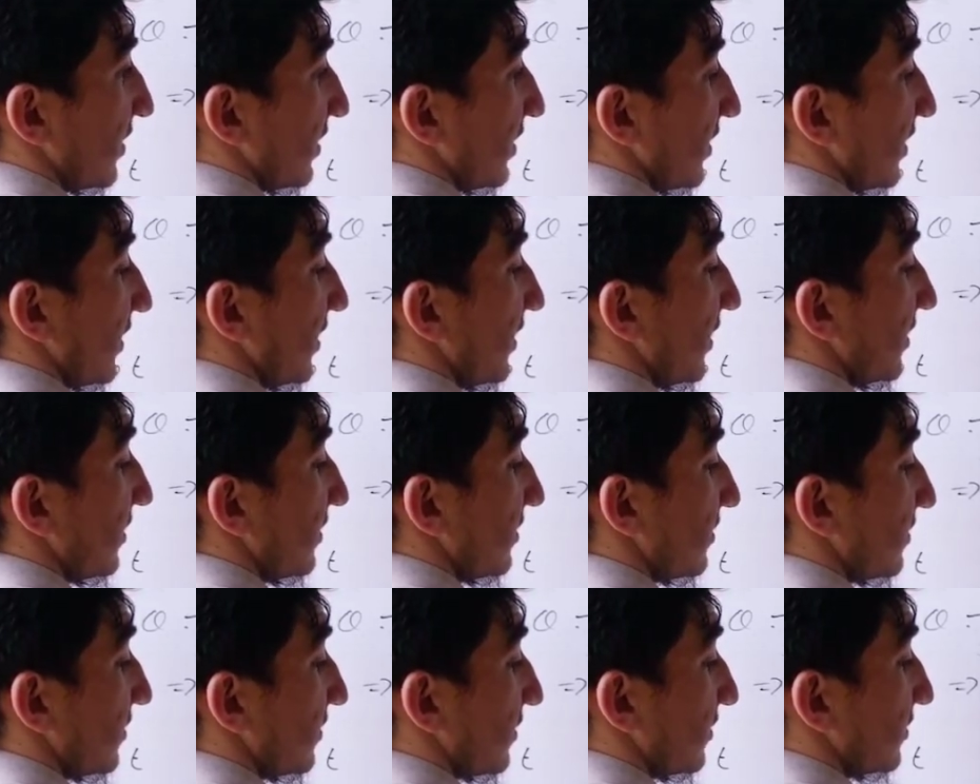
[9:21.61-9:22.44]
a
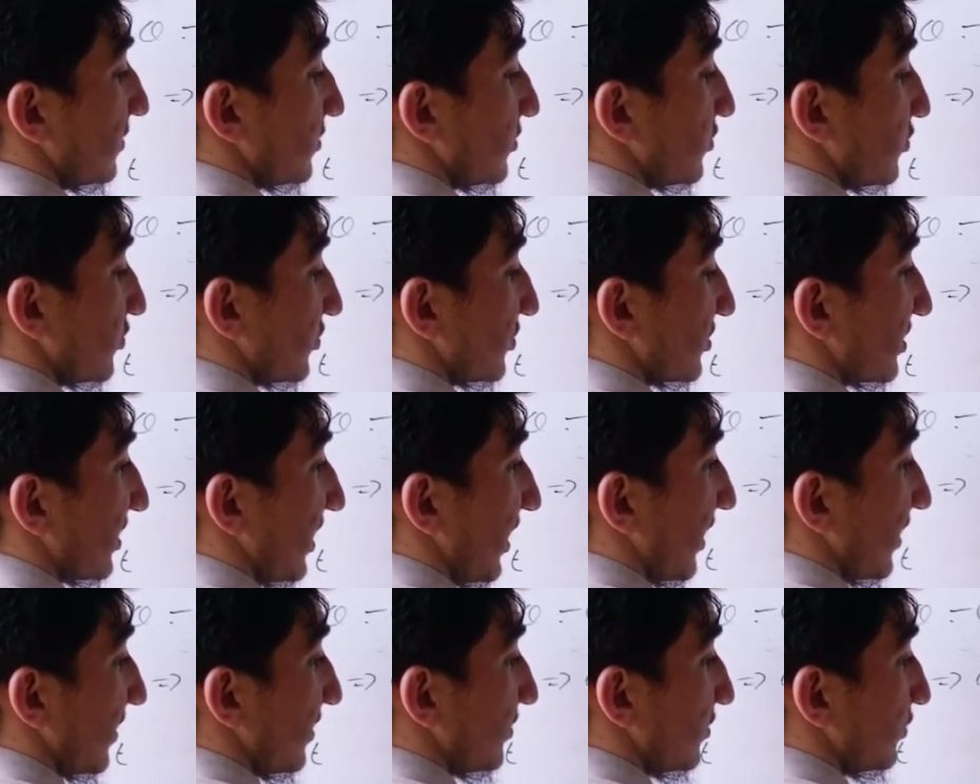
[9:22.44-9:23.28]
into
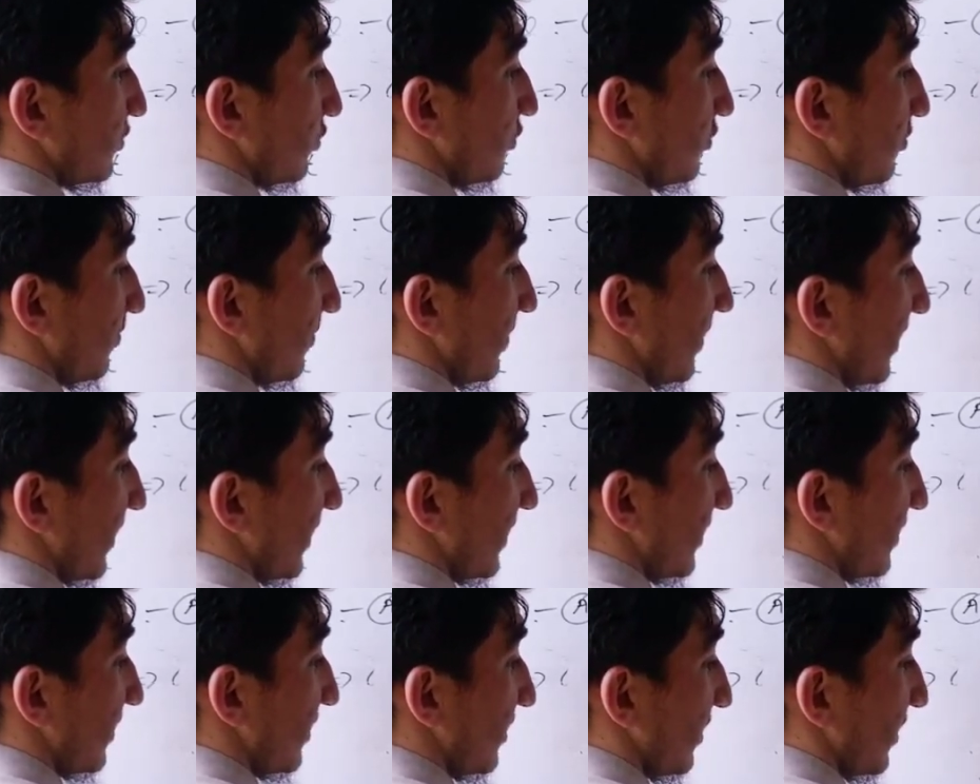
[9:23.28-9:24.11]
sine 2 pi
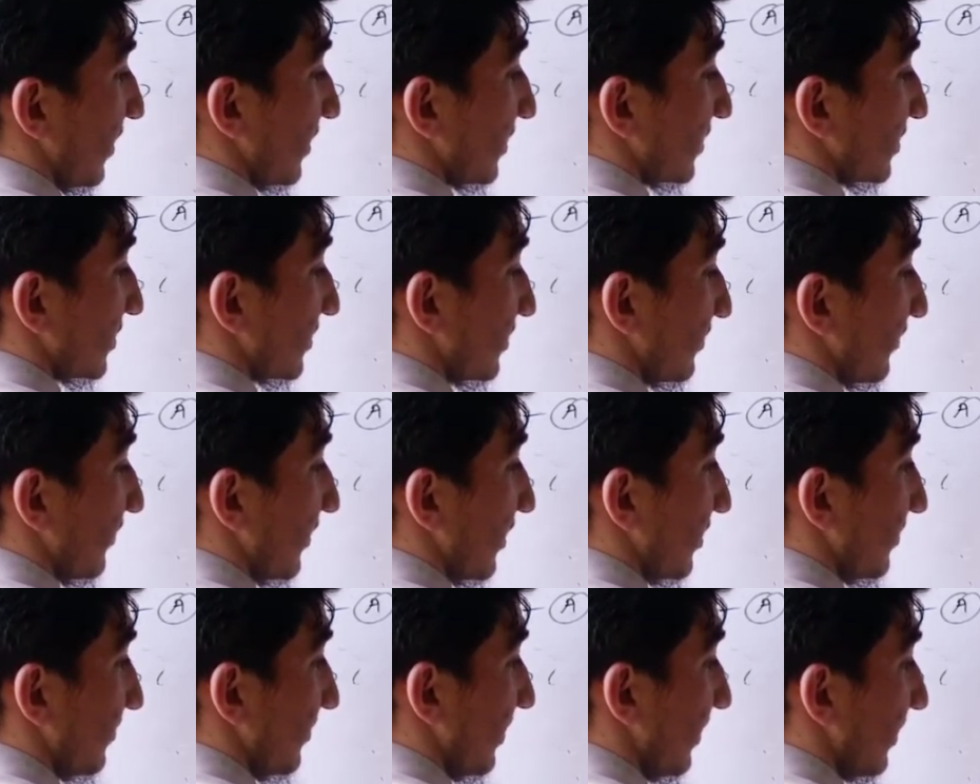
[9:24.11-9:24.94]
x
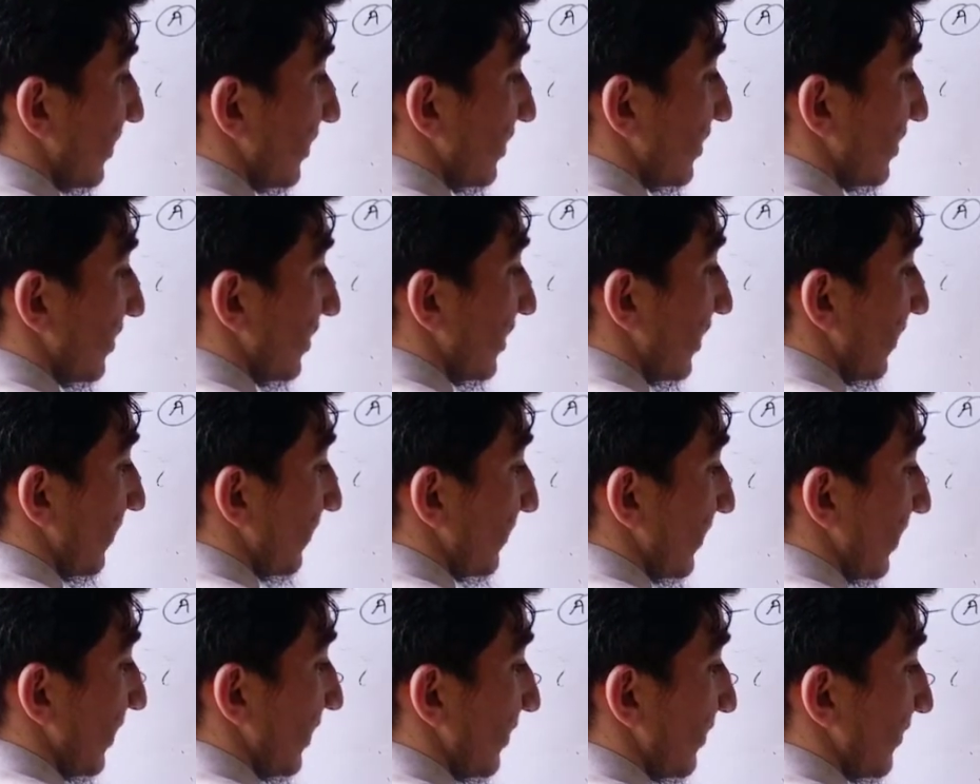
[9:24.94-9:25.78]
divided by
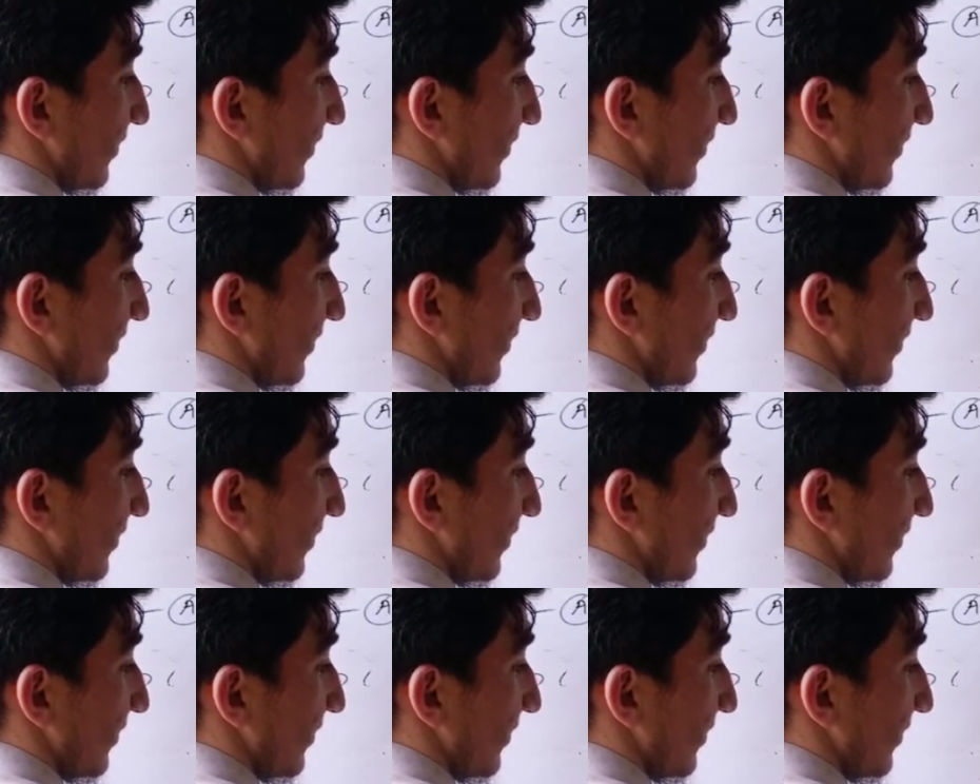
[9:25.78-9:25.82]
lambda.